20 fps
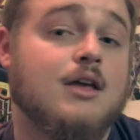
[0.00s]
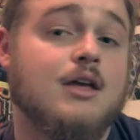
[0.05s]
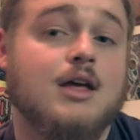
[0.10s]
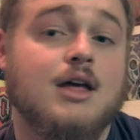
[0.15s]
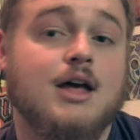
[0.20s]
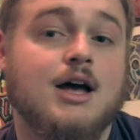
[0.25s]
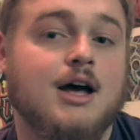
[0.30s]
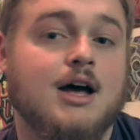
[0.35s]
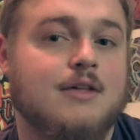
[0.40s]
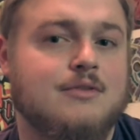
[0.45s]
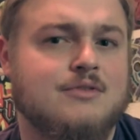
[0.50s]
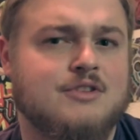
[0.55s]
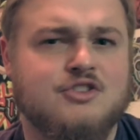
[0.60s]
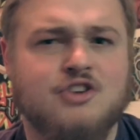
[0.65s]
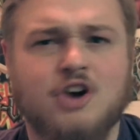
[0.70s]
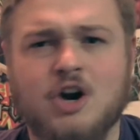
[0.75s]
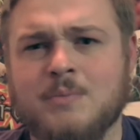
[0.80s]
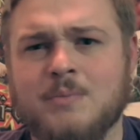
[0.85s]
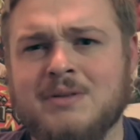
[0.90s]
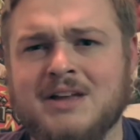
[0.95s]
The
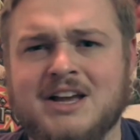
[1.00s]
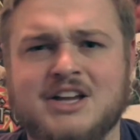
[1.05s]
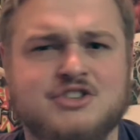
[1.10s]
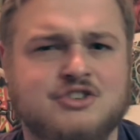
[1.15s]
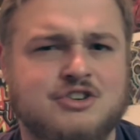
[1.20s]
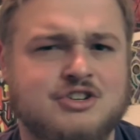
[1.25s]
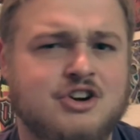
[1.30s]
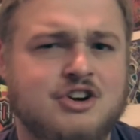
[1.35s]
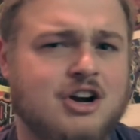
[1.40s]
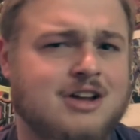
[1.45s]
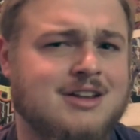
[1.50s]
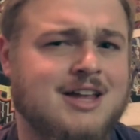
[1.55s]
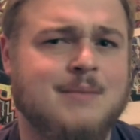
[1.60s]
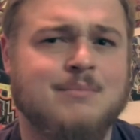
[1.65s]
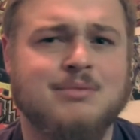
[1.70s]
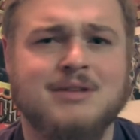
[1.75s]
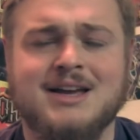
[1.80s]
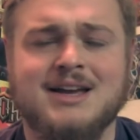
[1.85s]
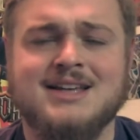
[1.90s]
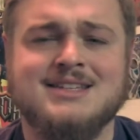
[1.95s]
Dark plays, your Dark Light
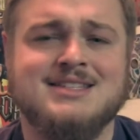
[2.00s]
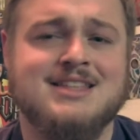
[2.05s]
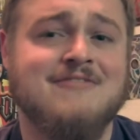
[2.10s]
plays.